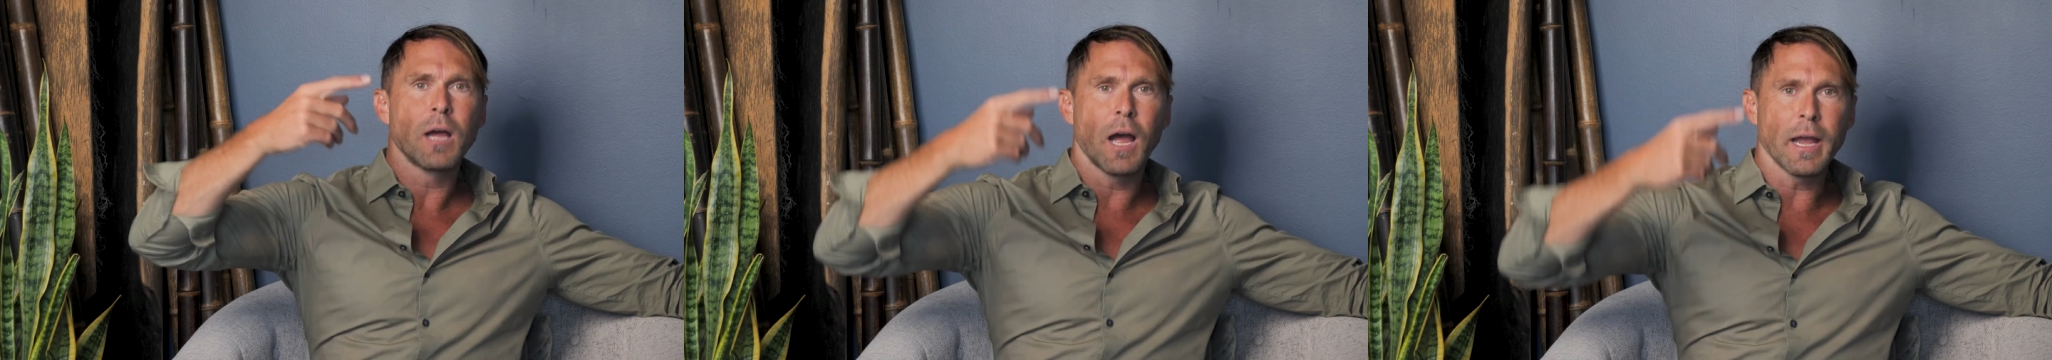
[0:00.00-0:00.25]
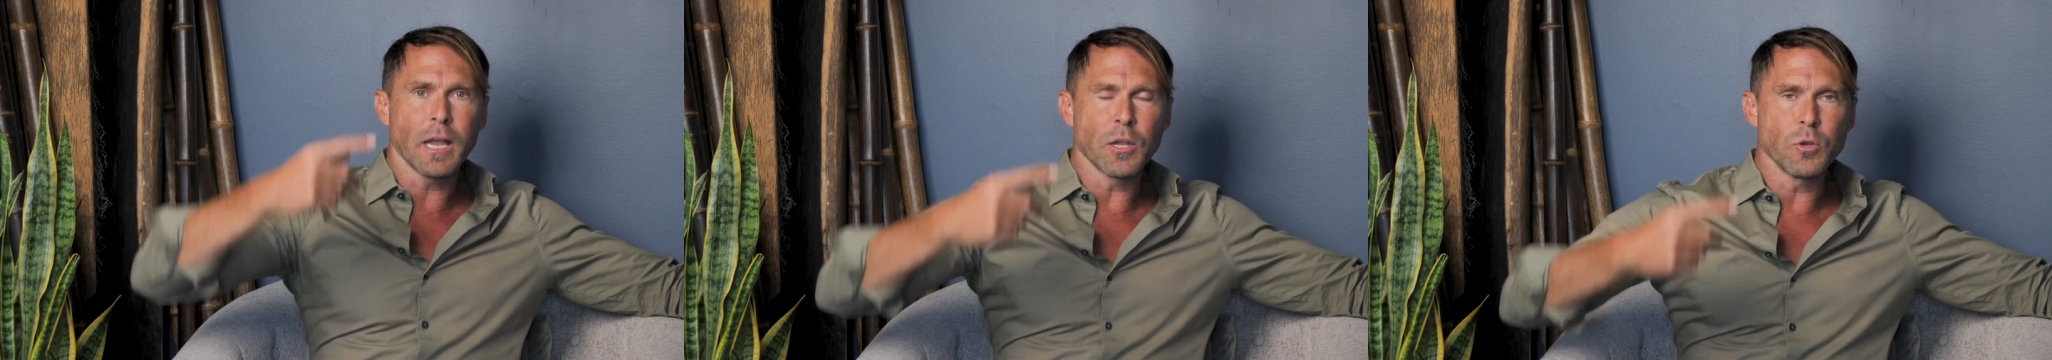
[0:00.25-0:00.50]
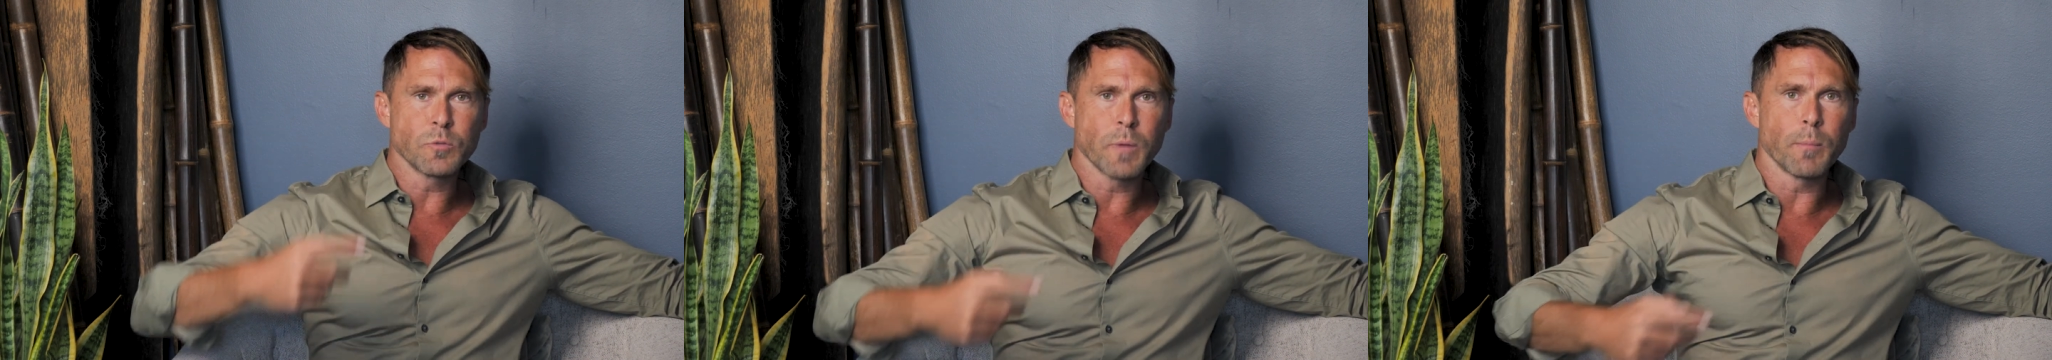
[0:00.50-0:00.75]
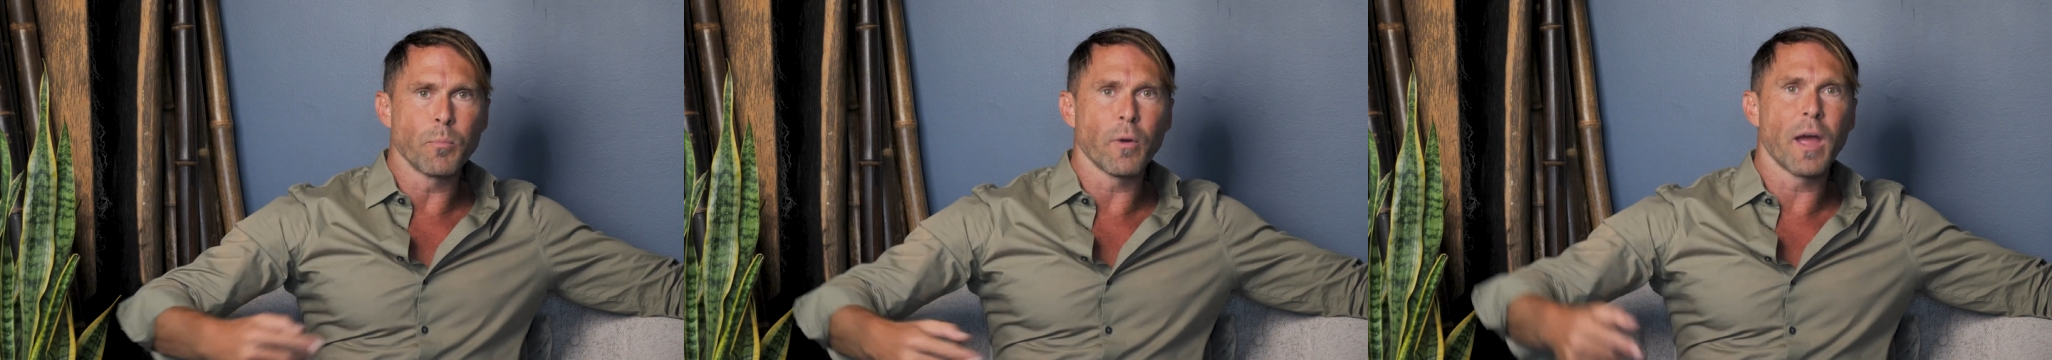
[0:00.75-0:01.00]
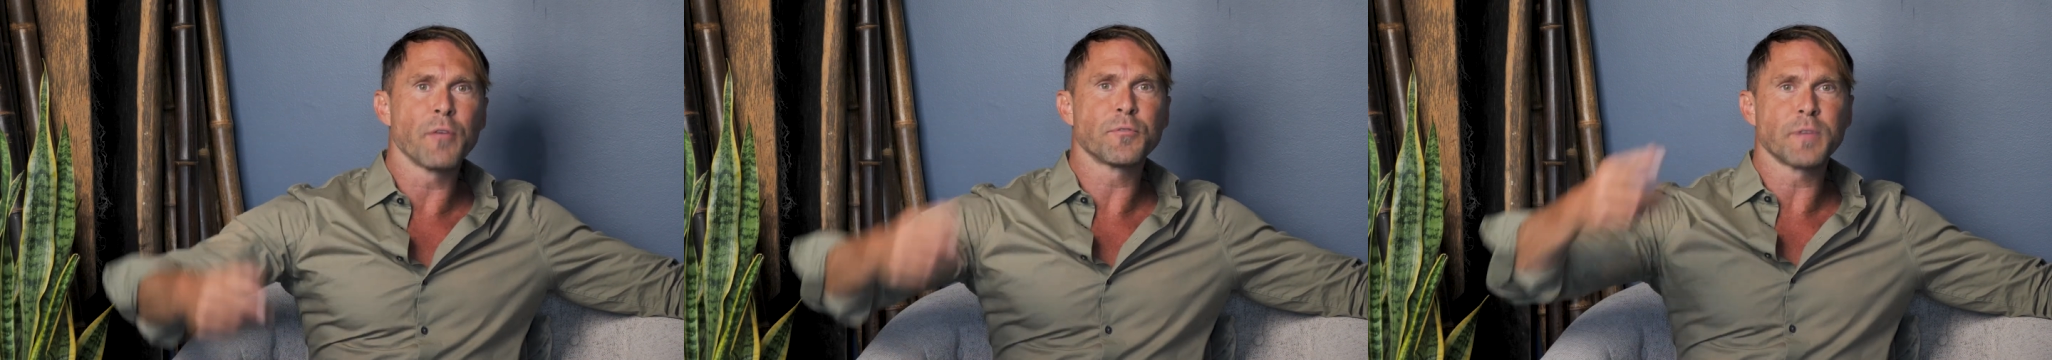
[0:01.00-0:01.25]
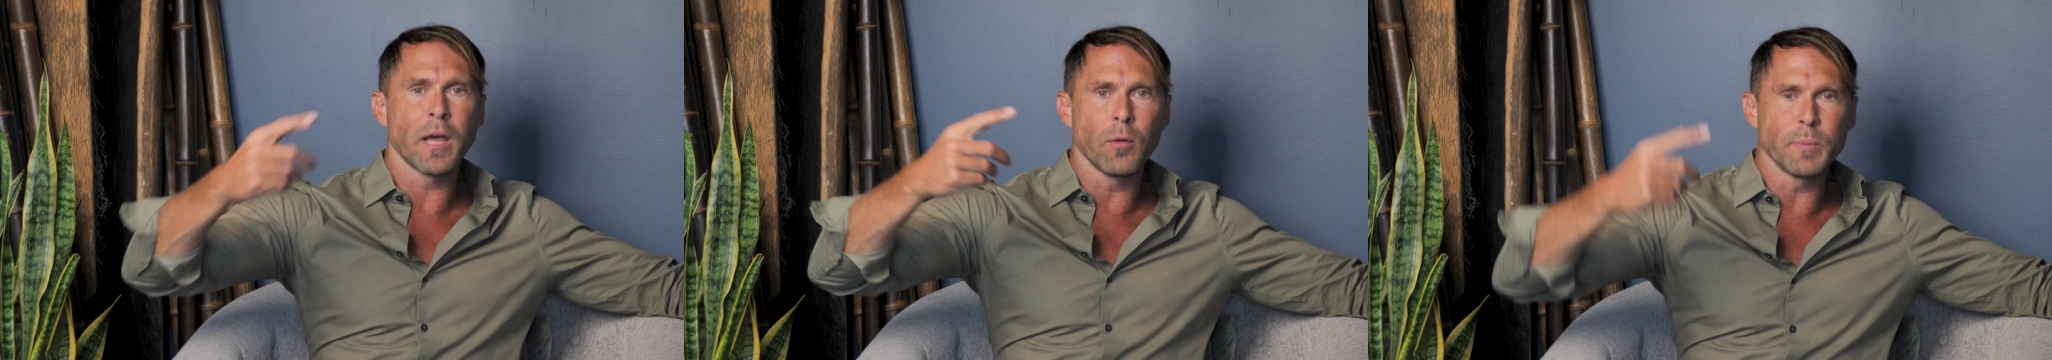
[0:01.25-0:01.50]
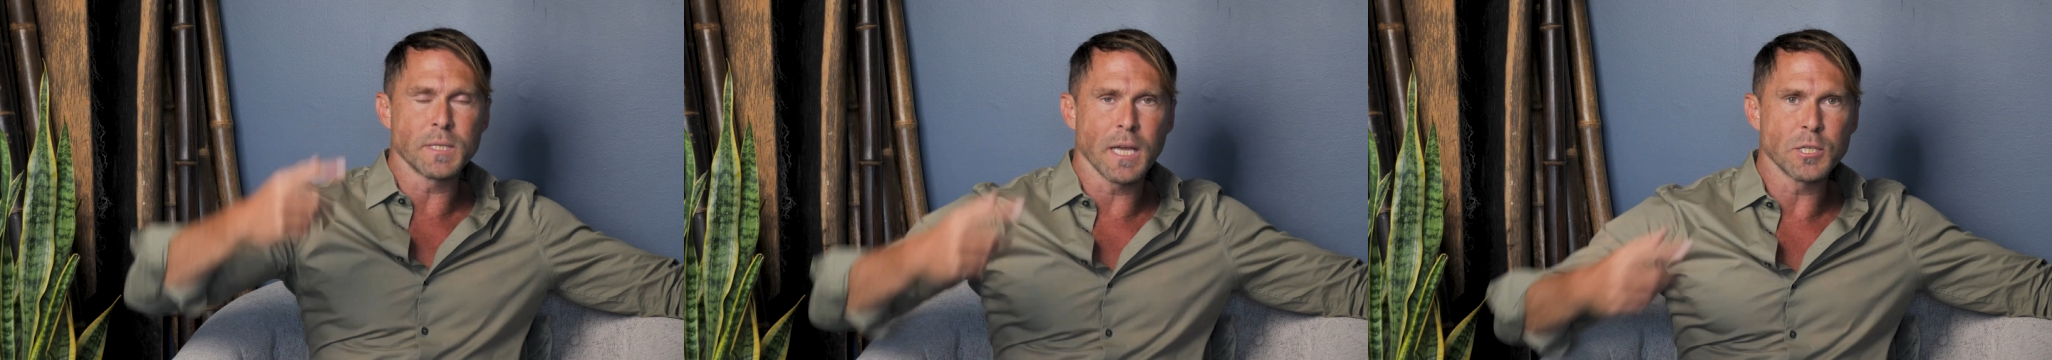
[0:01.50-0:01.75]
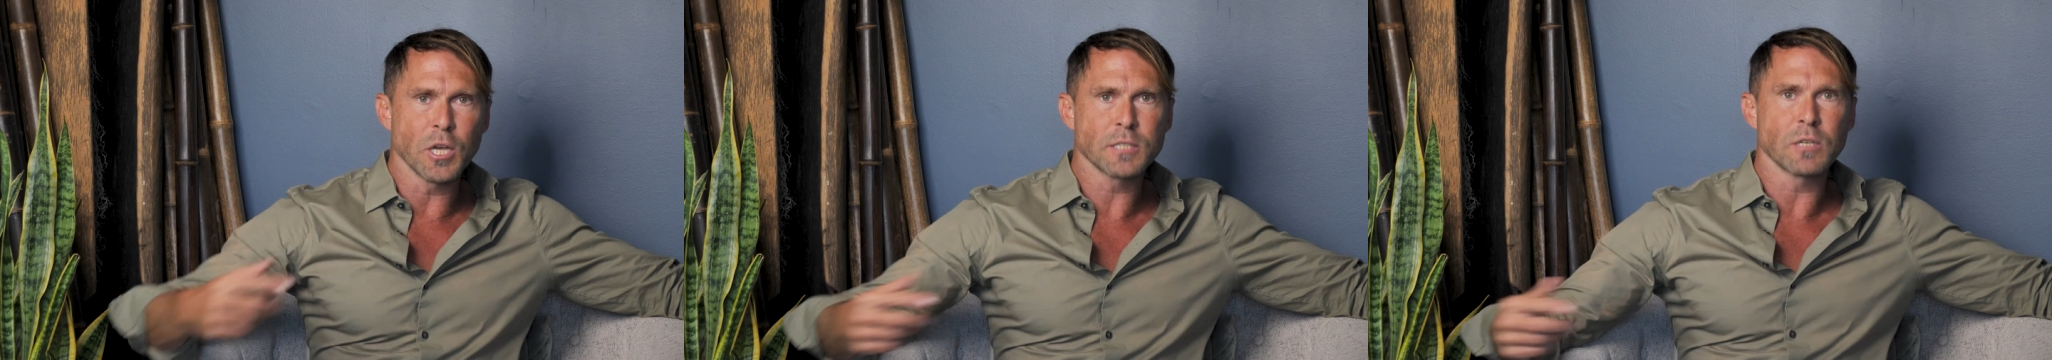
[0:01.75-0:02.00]
I can use my breath to help it
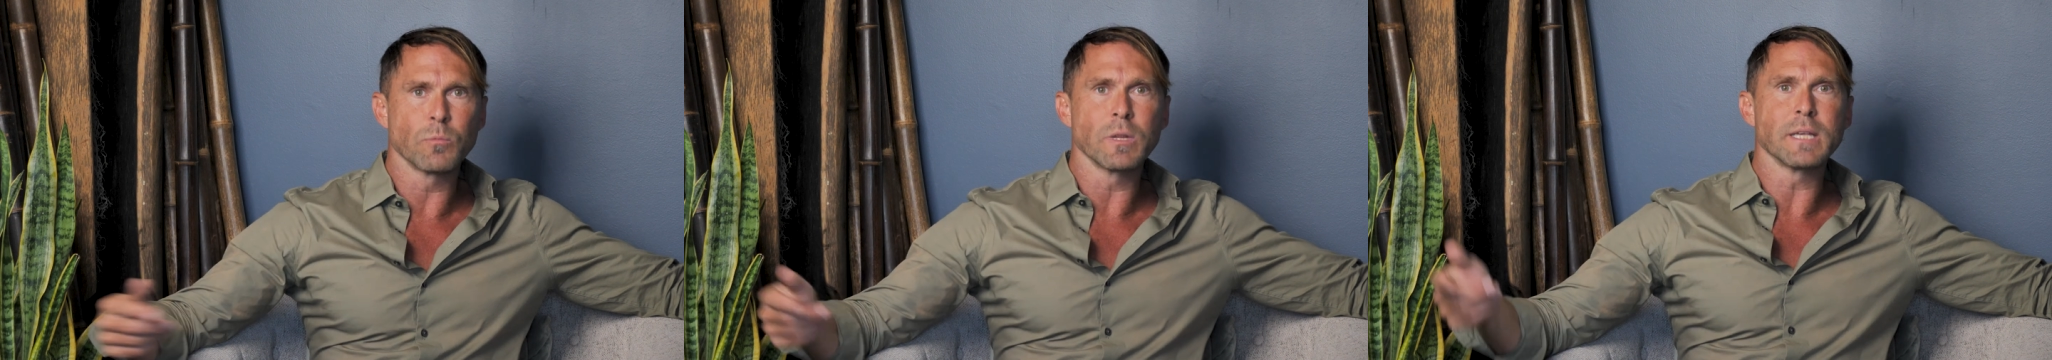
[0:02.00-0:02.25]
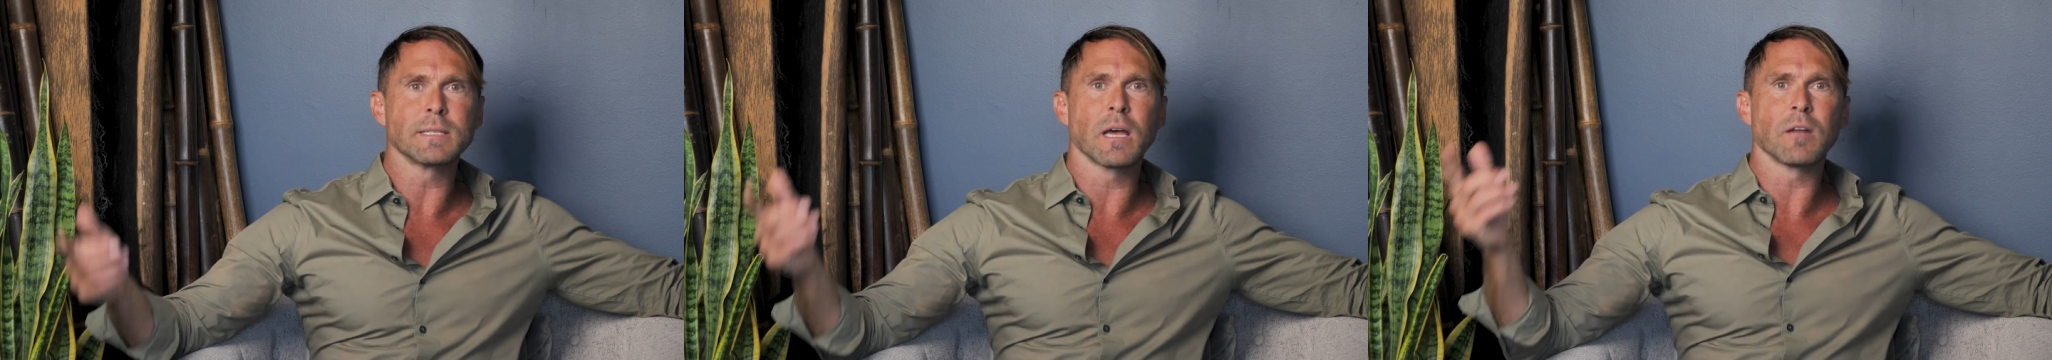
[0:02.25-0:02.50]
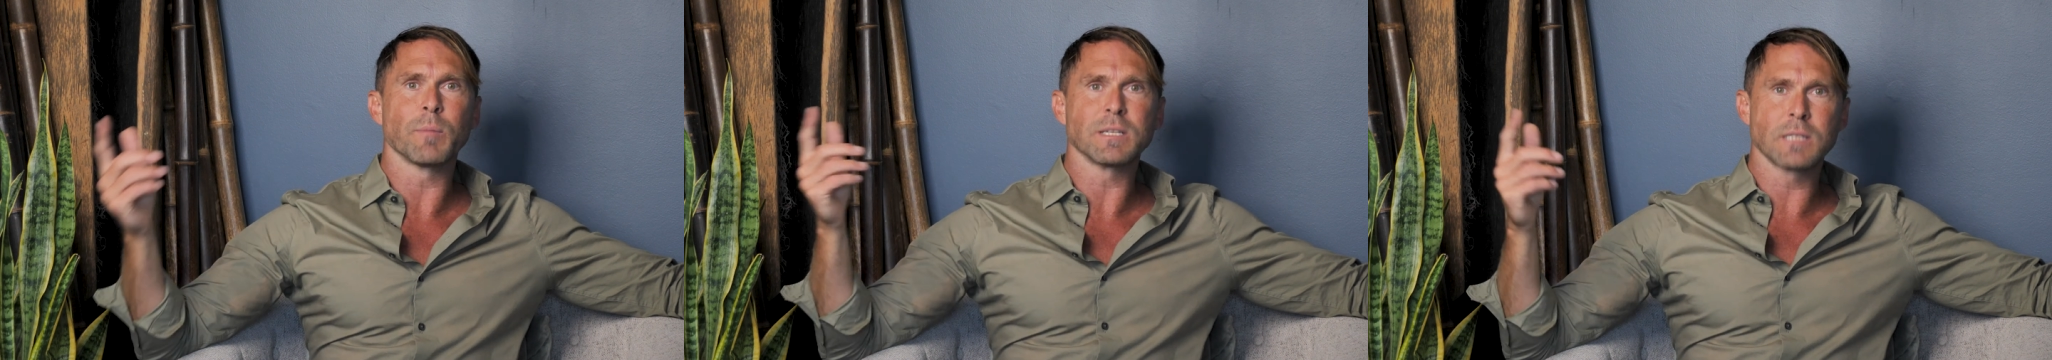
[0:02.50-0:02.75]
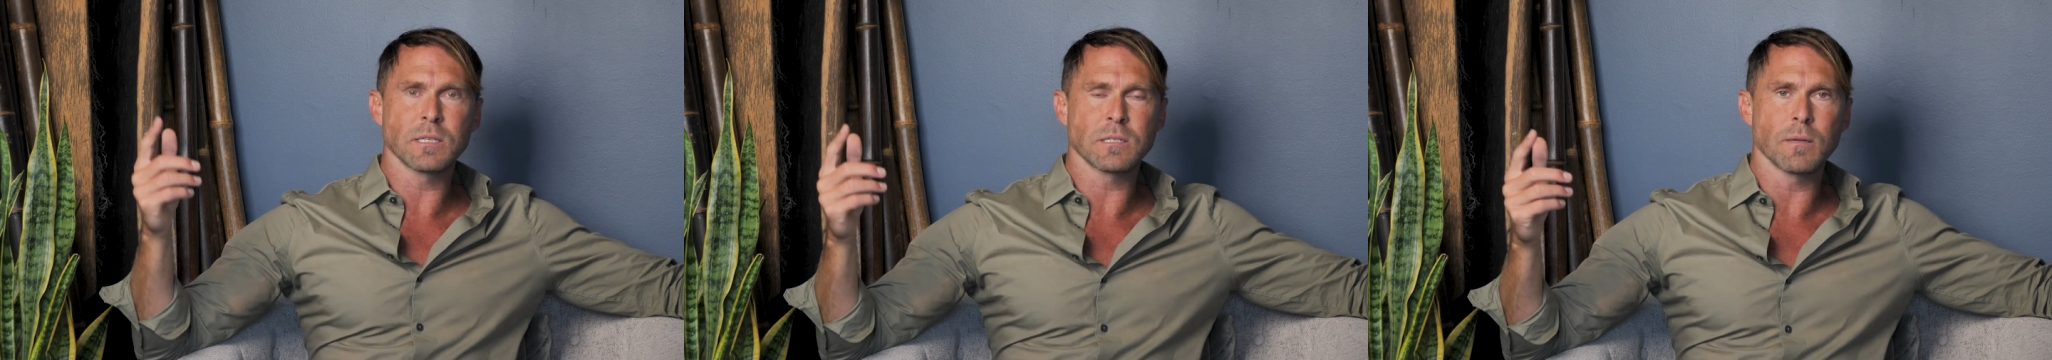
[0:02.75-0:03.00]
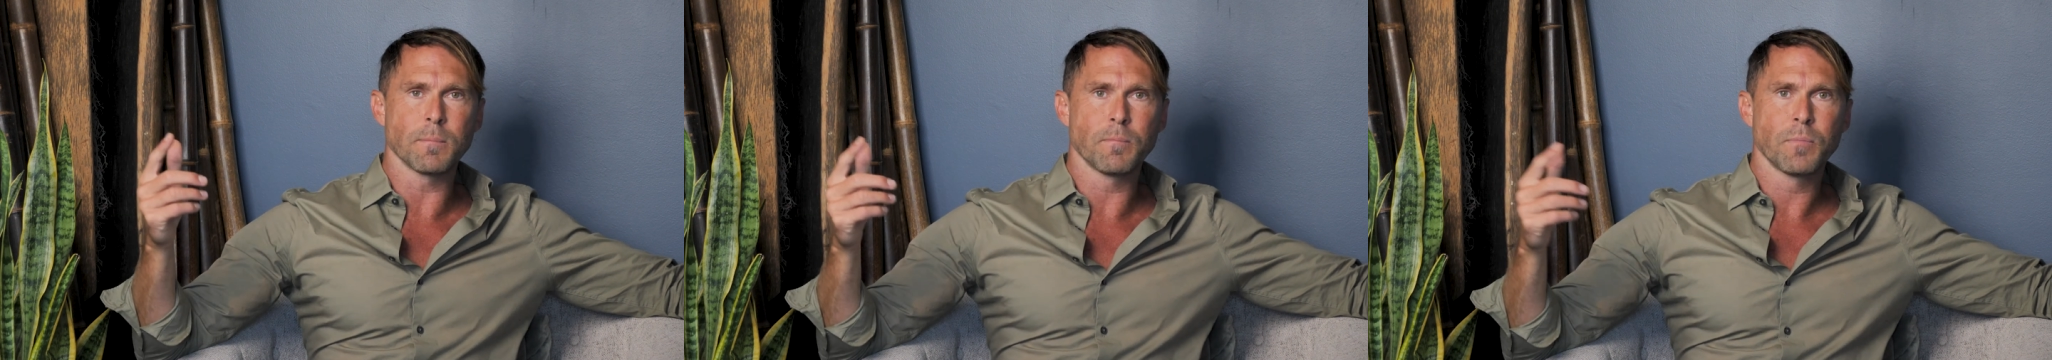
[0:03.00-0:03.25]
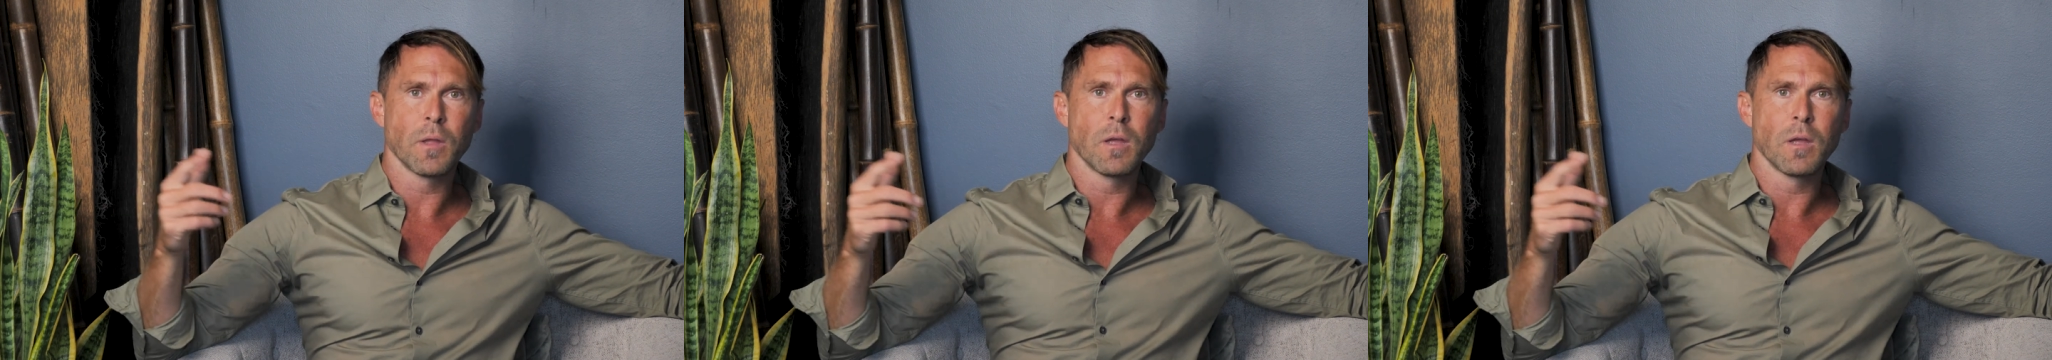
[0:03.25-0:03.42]
digest and release out of my system.